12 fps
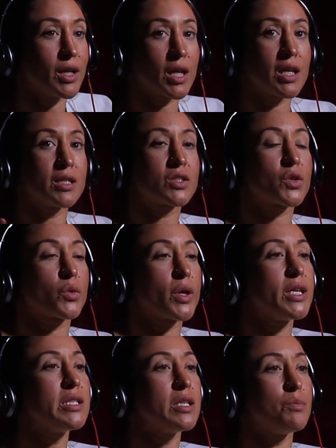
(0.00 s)
Like, it's
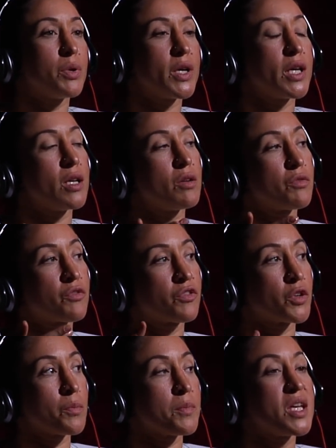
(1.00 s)
crazy. But
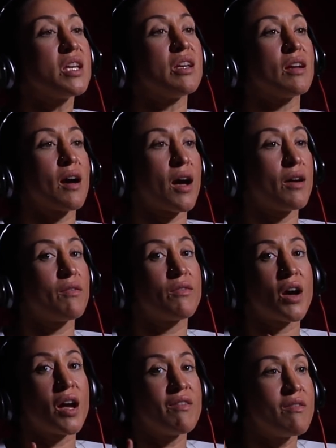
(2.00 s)
for me,
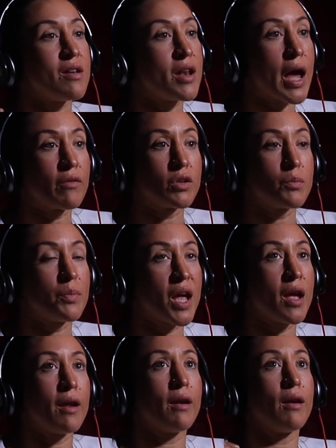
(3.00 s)
I've never
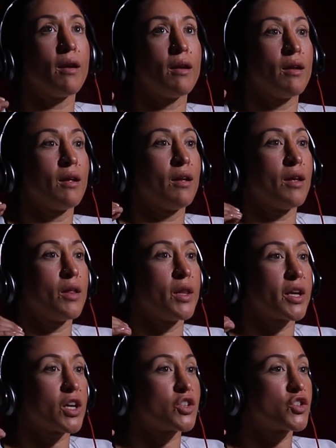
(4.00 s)
been
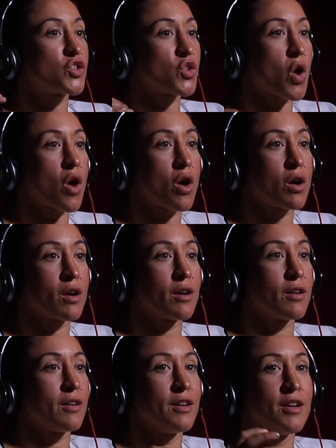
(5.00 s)
like a
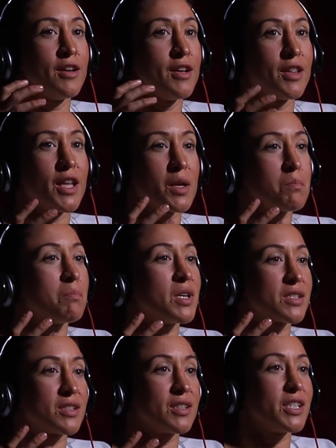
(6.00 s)
strong, like
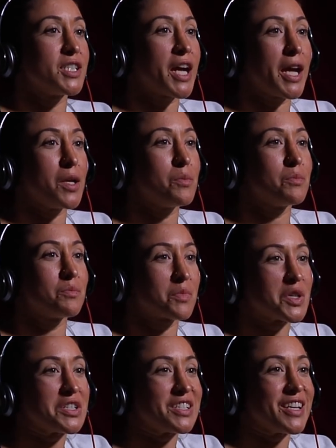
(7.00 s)
muscly type
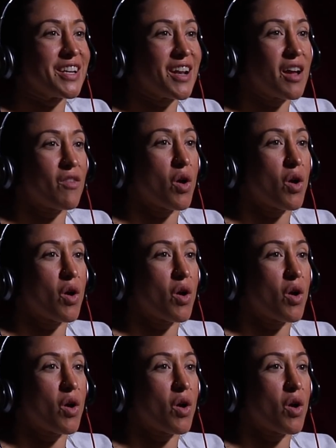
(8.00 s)
person. I've